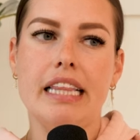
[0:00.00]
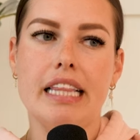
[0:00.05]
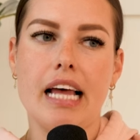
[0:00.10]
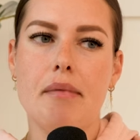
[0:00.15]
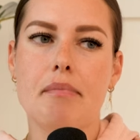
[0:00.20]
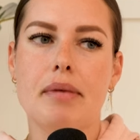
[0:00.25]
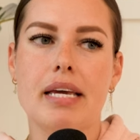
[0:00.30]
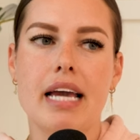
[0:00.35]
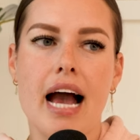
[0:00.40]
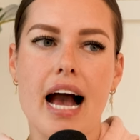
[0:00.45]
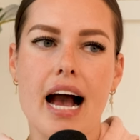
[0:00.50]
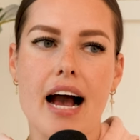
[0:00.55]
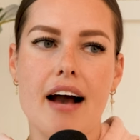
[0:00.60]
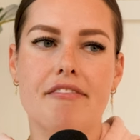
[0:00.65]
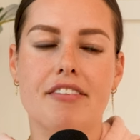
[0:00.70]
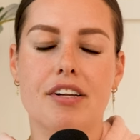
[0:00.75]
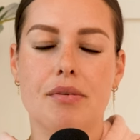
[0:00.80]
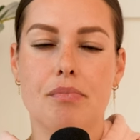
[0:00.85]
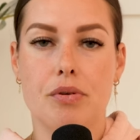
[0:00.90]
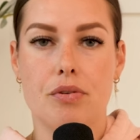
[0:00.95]
Let me
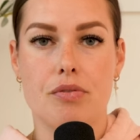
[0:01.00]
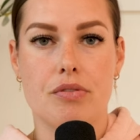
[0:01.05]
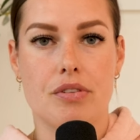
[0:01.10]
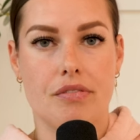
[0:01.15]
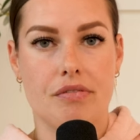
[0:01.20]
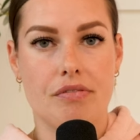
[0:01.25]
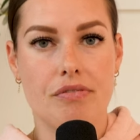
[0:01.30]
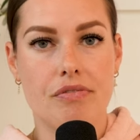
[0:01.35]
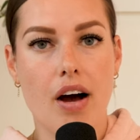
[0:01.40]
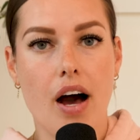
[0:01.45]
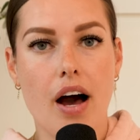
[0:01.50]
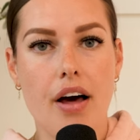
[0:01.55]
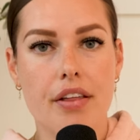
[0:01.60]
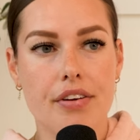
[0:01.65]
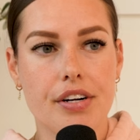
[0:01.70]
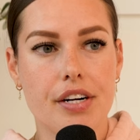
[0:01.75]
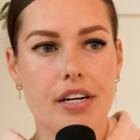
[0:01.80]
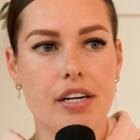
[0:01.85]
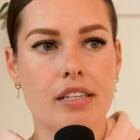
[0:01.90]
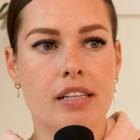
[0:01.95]
have an abusive
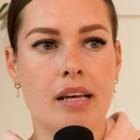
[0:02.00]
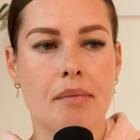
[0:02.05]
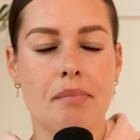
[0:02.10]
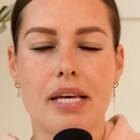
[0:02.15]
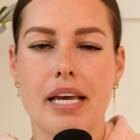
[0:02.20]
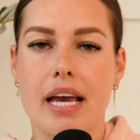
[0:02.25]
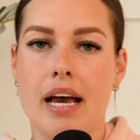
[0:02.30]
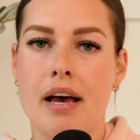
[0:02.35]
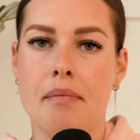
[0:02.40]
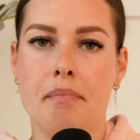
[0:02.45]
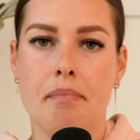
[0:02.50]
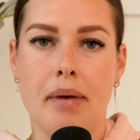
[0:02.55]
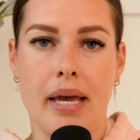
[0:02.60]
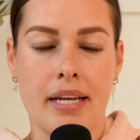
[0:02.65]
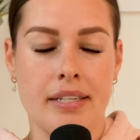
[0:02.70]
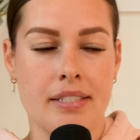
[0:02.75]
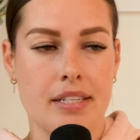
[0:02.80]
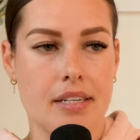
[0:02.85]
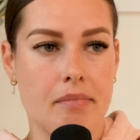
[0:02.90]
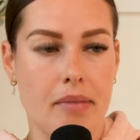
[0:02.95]
father. Let me get
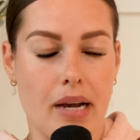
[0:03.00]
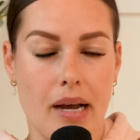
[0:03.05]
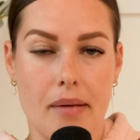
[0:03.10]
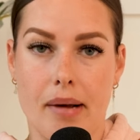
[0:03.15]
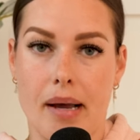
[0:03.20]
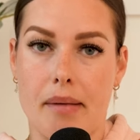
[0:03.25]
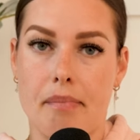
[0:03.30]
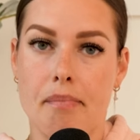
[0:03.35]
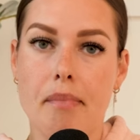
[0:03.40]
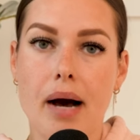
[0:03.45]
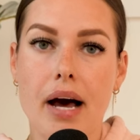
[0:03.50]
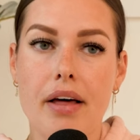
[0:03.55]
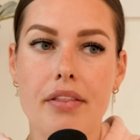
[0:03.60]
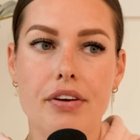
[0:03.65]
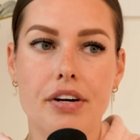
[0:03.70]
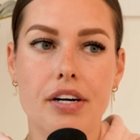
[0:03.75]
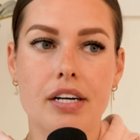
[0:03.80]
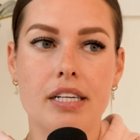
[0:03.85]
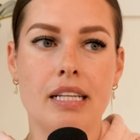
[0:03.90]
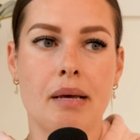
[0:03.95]
abandoned by my
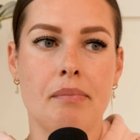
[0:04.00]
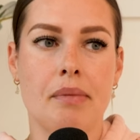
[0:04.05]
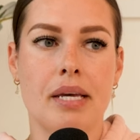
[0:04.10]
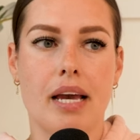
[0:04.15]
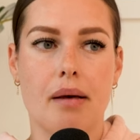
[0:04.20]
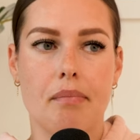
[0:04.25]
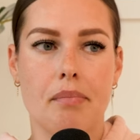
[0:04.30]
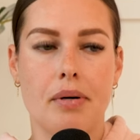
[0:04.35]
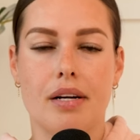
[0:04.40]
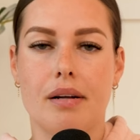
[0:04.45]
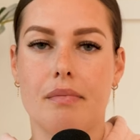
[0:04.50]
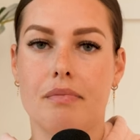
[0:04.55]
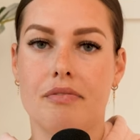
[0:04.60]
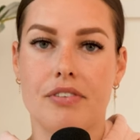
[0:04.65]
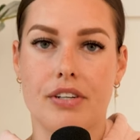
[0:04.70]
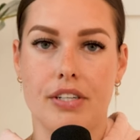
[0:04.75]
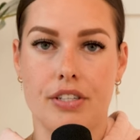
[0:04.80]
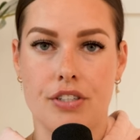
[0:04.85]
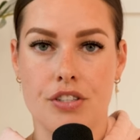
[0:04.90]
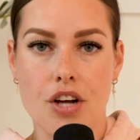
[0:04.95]
mother. Let me get put up
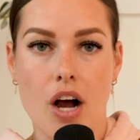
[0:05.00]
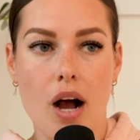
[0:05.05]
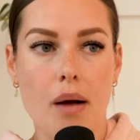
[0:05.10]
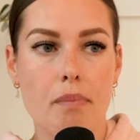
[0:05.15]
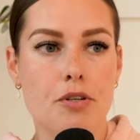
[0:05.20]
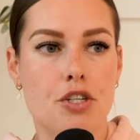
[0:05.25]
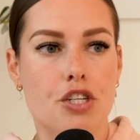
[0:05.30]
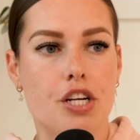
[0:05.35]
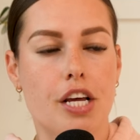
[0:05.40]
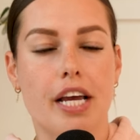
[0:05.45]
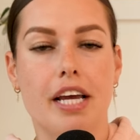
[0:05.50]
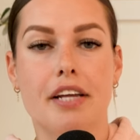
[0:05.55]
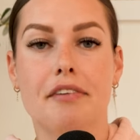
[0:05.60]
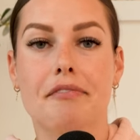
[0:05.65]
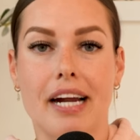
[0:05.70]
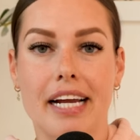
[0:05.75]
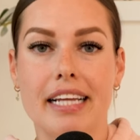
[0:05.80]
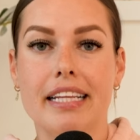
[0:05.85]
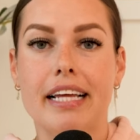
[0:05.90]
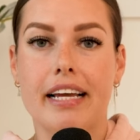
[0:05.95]
for
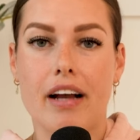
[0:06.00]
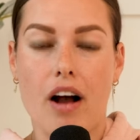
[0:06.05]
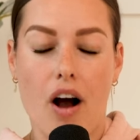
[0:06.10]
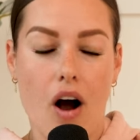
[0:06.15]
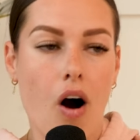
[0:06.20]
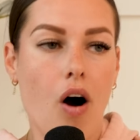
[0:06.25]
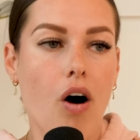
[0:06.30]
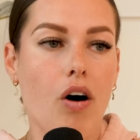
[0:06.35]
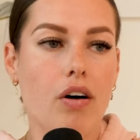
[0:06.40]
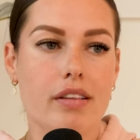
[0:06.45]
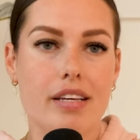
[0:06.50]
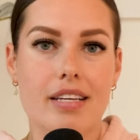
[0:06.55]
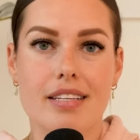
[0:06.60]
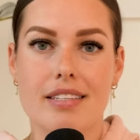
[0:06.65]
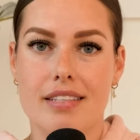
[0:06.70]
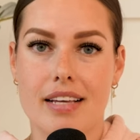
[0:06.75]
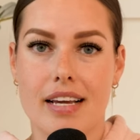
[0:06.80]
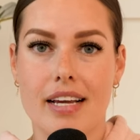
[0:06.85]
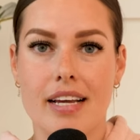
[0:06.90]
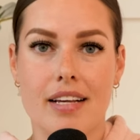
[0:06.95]
adoption, right? Like all
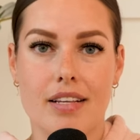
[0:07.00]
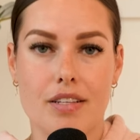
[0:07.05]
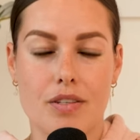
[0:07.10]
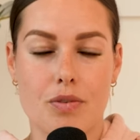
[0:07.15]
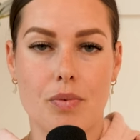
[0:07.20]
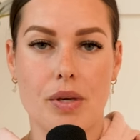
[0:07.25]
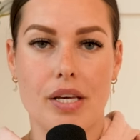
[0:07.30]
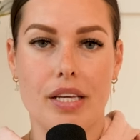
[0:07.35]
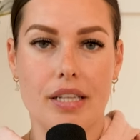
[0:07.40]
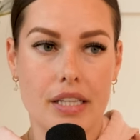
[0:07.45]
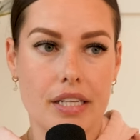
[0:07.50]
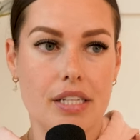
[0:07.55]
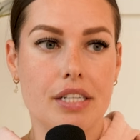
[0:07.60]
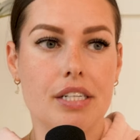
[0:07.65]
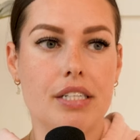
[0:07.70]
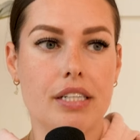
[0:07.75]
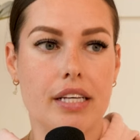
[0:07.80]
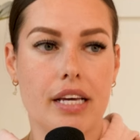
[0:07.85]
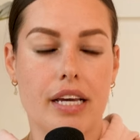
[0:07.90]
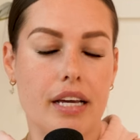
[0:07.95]
these things, we
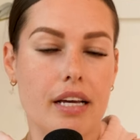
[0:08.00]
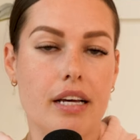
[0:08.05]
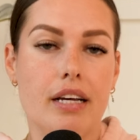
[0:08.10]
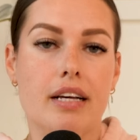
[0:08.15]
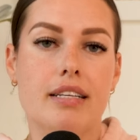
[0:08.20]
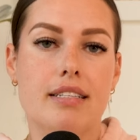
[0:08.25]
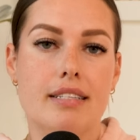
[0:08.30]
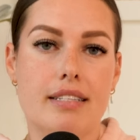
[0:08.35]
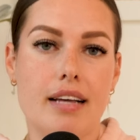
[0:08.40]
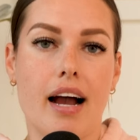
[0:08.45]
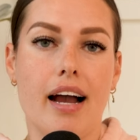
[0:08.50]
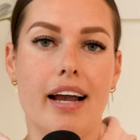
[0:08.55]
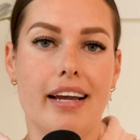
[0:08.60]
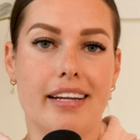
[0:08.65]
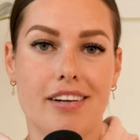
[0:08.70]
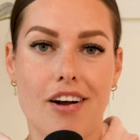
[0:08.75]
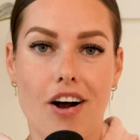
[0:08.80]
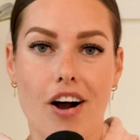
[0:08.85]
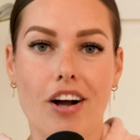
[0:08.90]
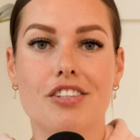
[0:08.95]
literally
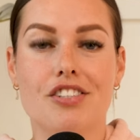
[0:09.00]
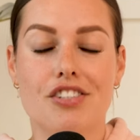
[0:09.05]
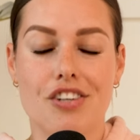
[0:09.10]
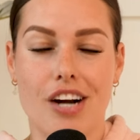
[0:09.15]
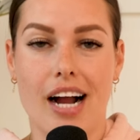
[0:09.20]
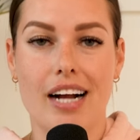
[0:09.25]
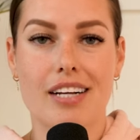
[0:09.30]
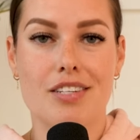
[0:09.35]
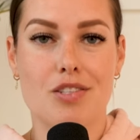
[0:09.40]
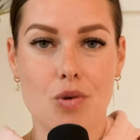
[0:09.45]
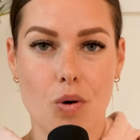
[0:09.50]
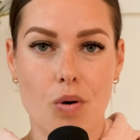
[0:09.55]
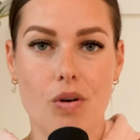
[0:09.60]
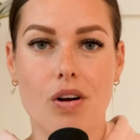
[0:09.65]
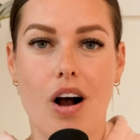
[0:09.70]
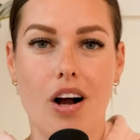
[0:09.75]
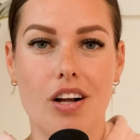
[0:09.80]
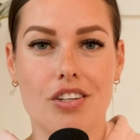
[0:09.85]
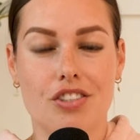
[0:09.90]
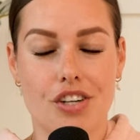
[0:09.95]
sign contracts,
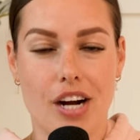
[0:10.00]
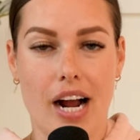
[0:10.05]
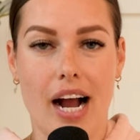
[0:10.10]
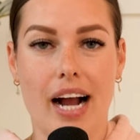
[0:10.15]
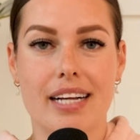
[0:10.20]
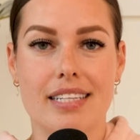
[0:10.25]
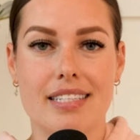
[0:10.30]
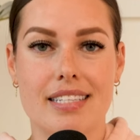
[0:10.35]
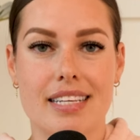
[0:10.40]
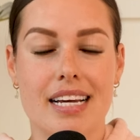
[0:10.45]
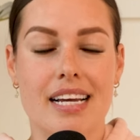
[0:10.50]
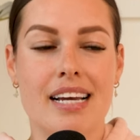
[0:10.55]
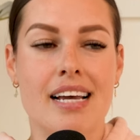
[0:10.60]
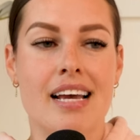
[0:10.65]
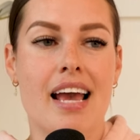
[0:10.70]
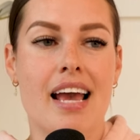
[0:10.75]
soul contracts,